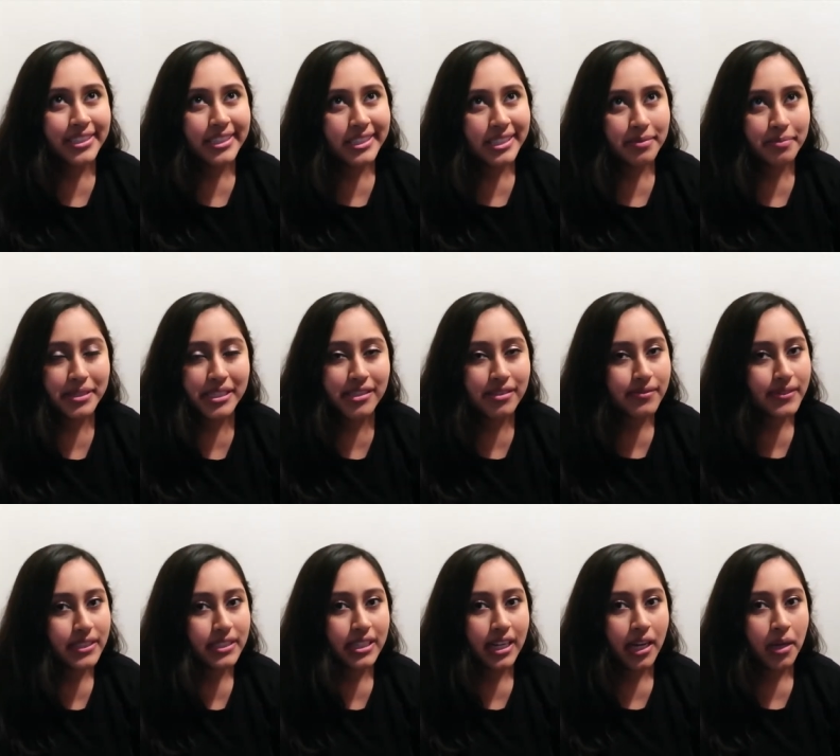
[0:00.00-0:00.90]
like a
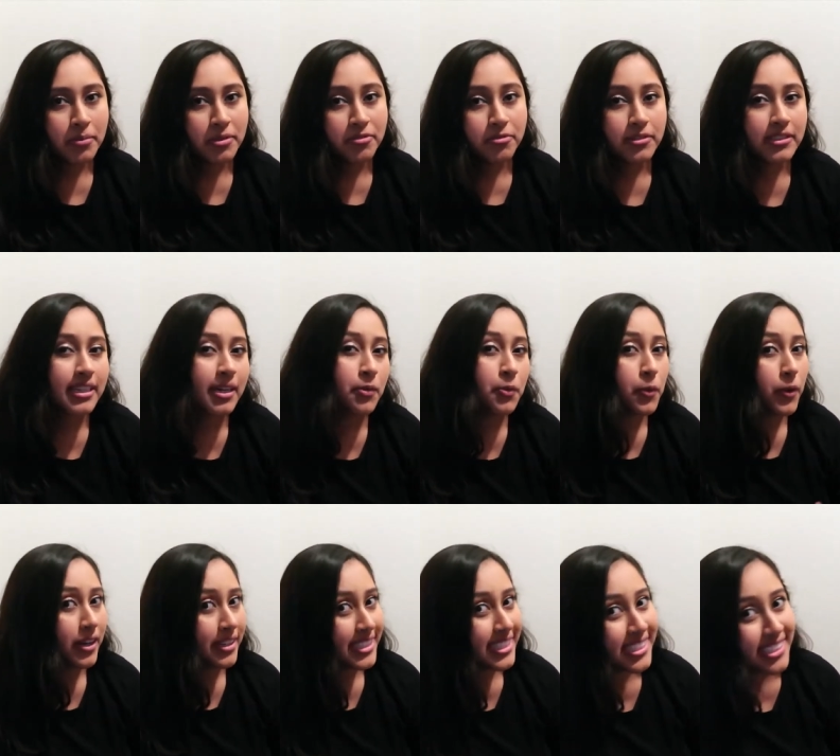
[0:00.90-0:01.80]
specific time of when I
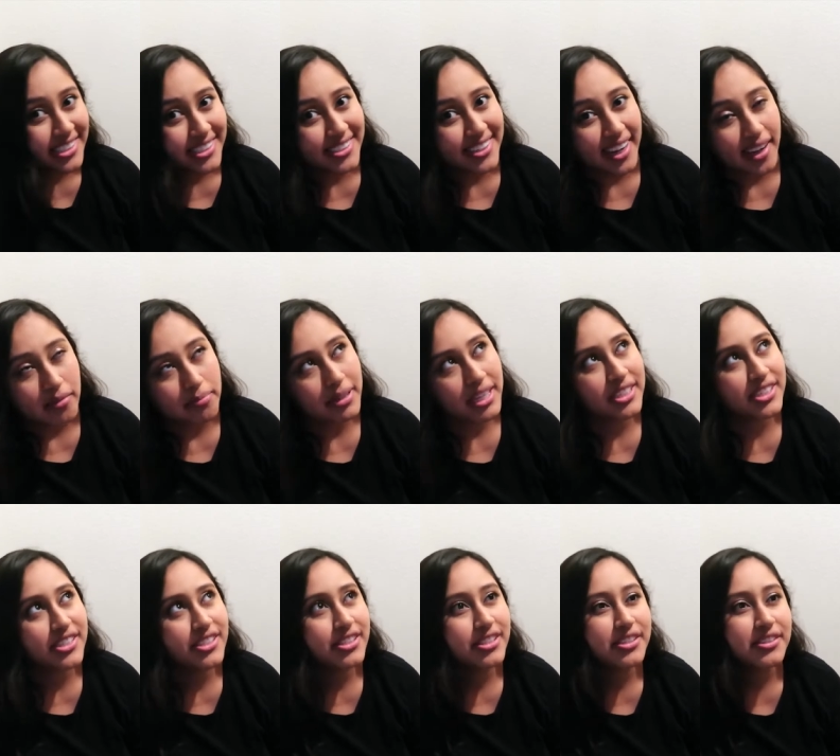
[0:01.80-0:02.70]
wanted to stop. I
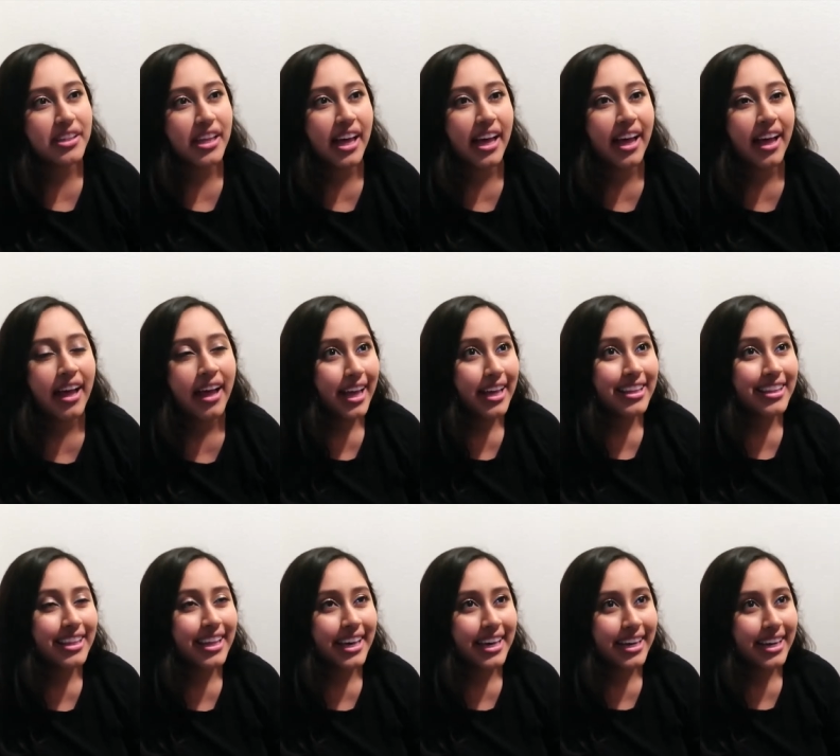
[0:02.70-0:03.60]
just knew that,
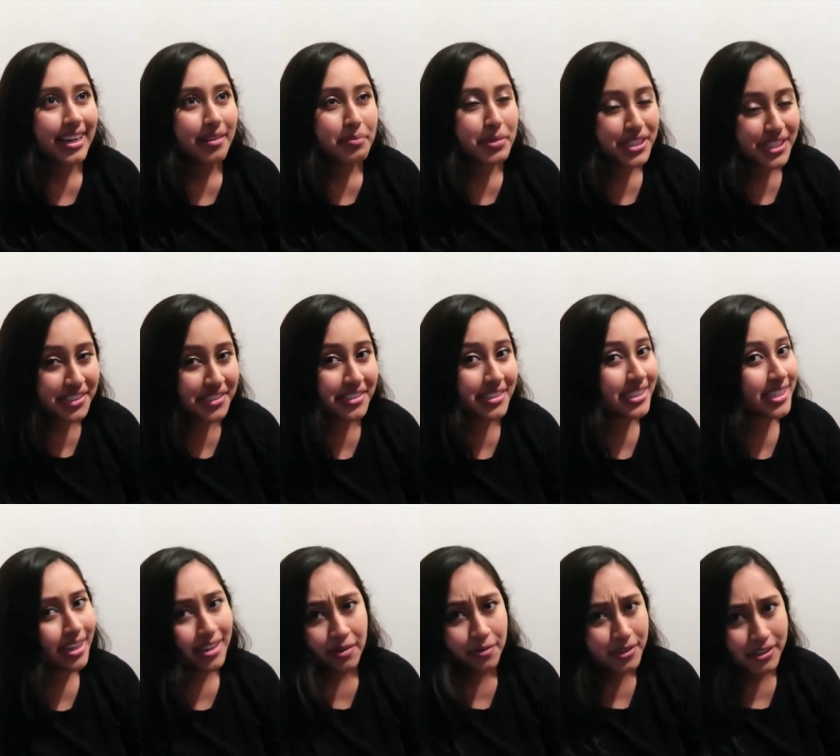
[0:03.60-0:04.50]
like,
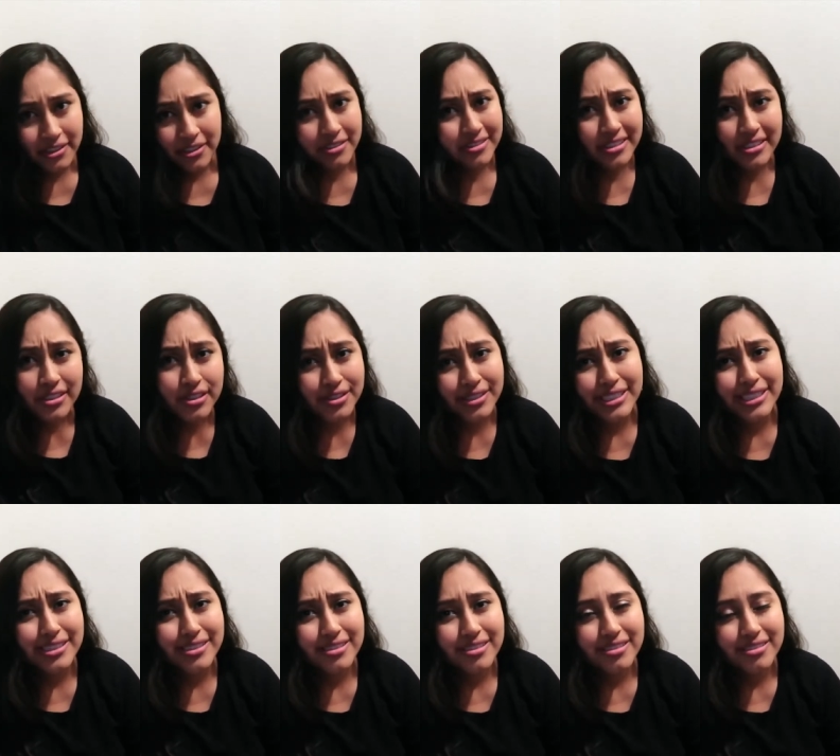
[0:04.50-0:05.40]
personally, I didn't want to go to 2
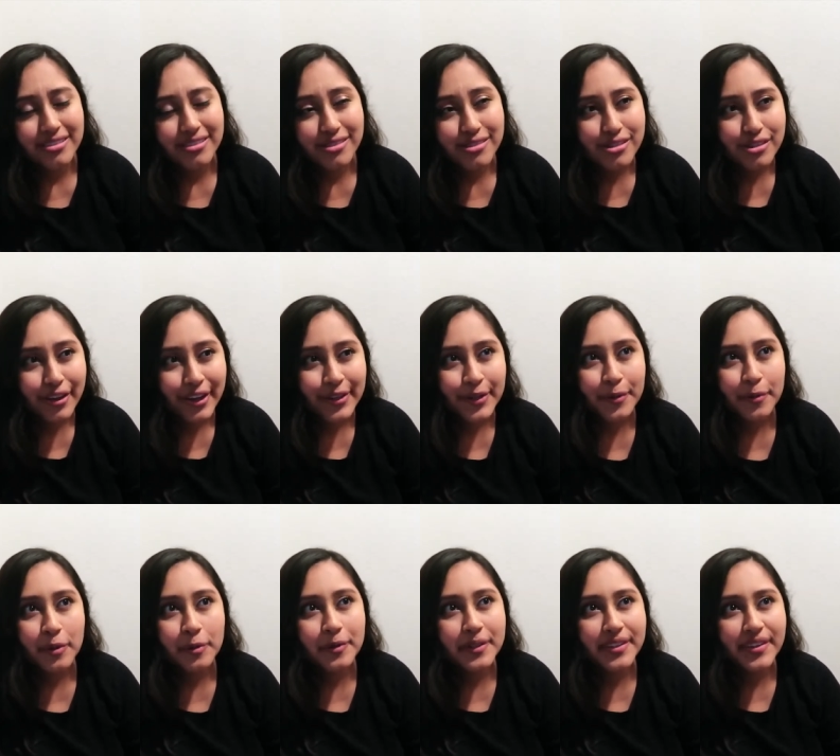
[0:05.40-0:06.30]
years. So I
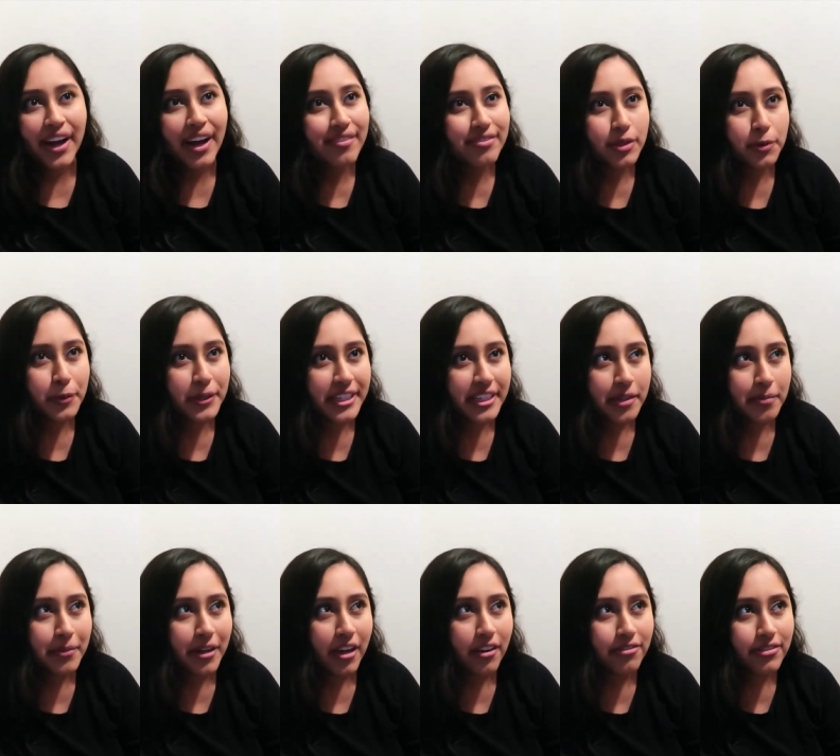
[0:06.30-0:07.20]
knew we were gonna have to wean
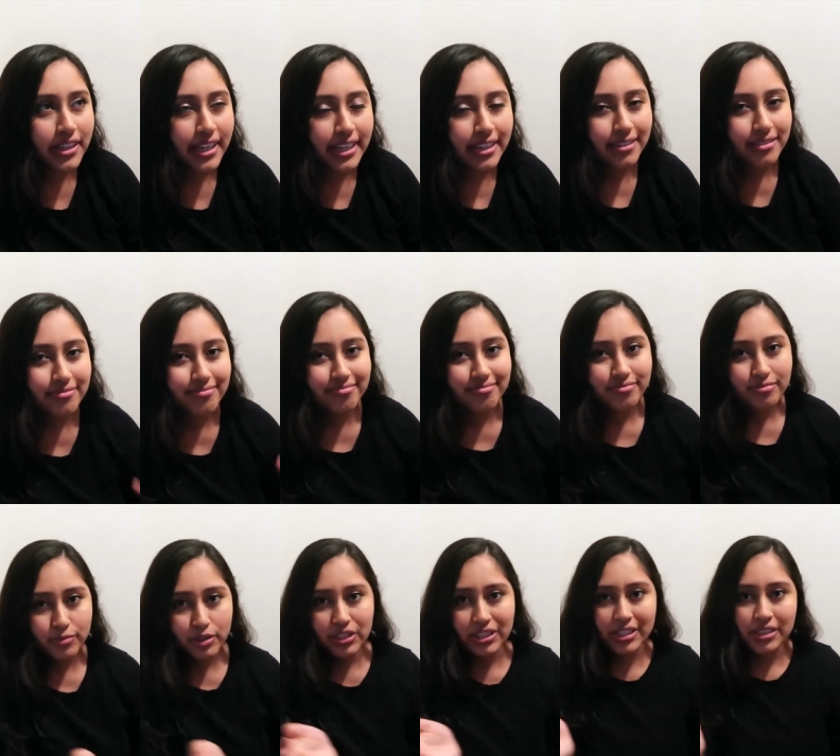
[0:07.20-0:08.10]
him off like
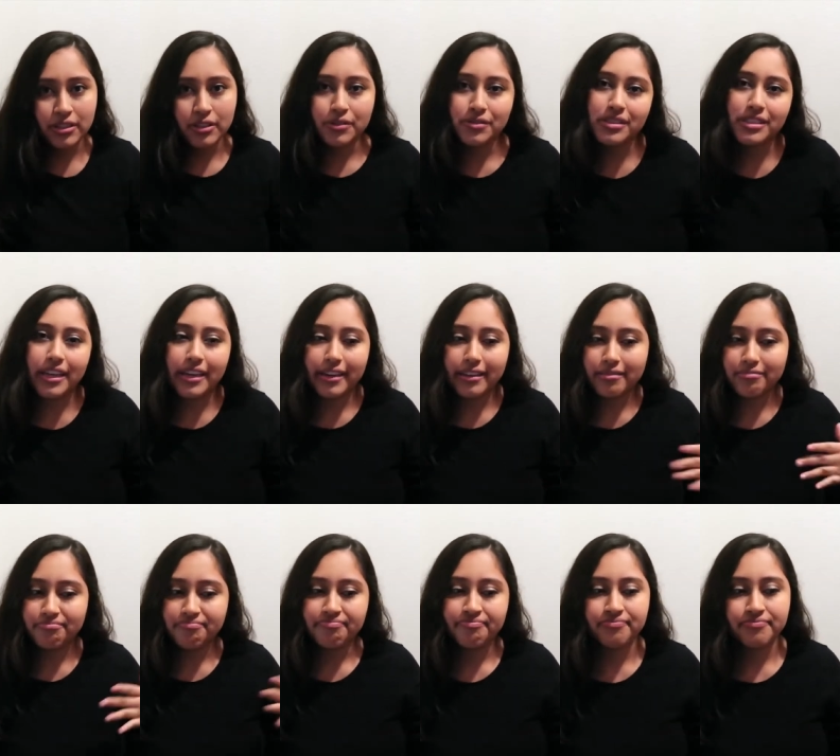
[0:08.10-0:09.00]
within those like
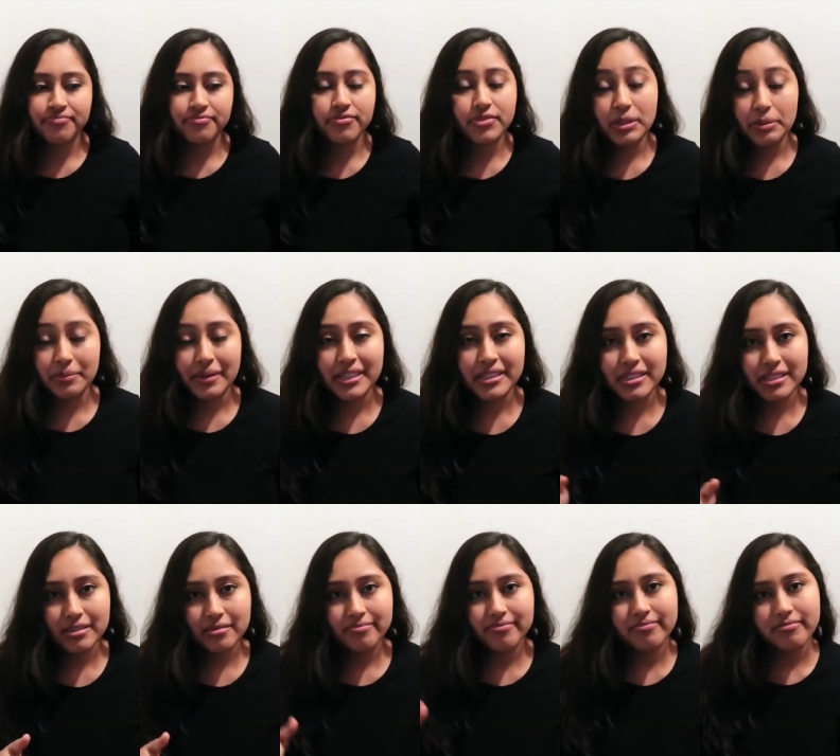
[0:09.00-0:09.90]
few
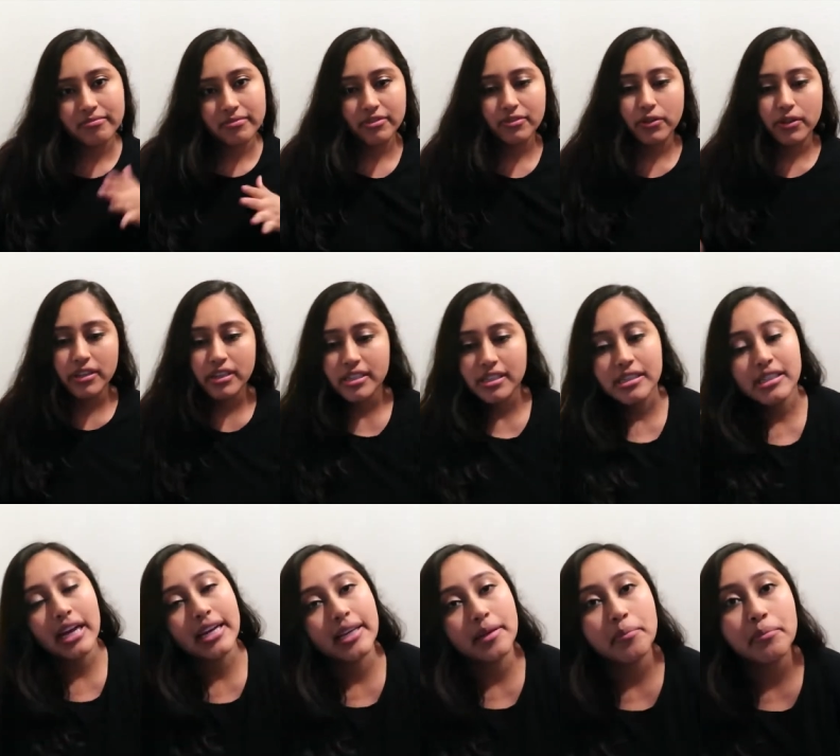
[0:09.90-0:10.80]
months for his
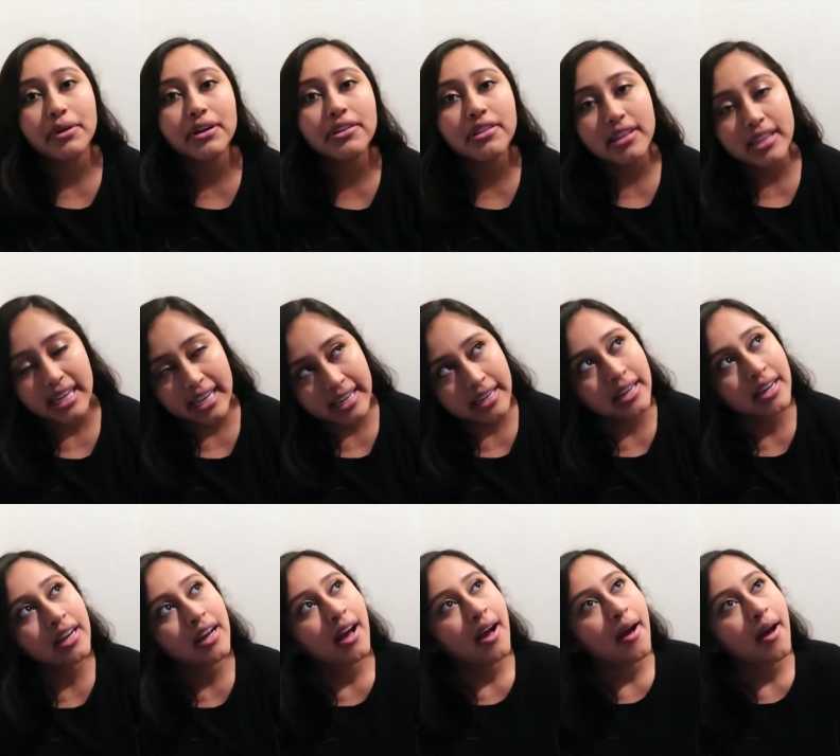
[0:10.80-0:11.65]
2nd birthday.